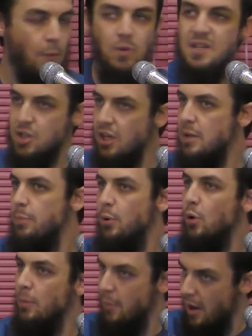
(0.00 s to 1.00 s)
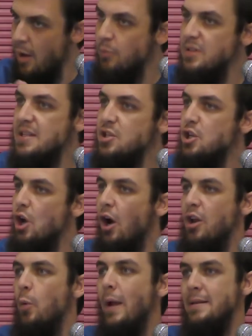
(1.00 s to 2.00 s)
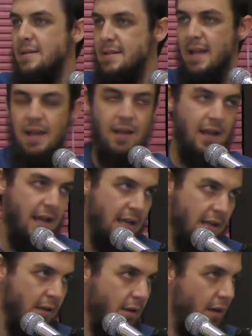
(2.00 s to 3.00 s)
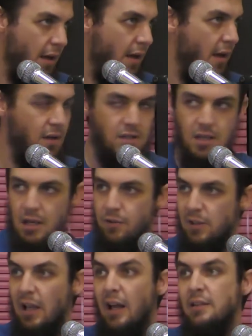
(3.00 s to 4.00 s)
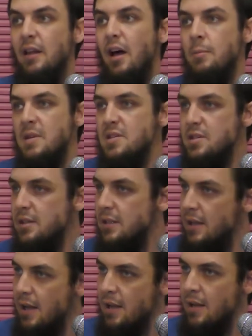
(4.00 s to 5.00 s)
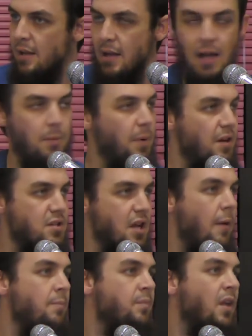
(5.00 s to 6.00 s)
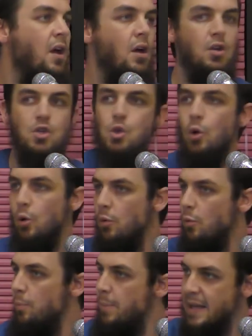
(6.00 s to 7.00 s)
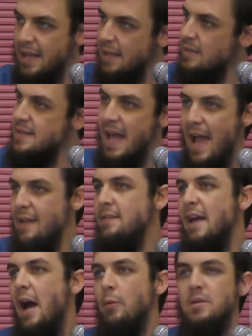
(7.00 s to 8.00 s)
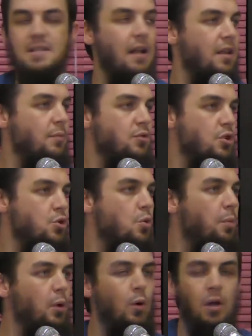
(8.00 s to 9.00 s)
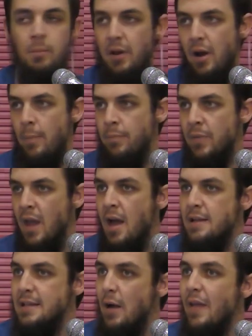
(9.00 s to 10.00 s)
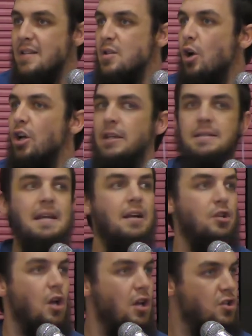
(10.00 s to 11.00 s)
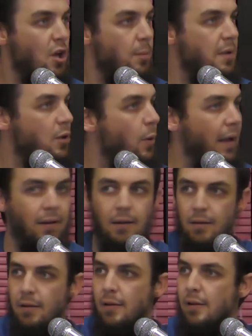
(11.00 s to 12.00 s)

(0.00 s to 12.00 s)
And we study Bulugh al-Maram, we teach it on a Wednesday in Sharifat al-Attar Masjid in Al-Barsha. So beginning to end, I would tell them to do Bulugh al-Maram. Now that's not going to it's not going to be quick.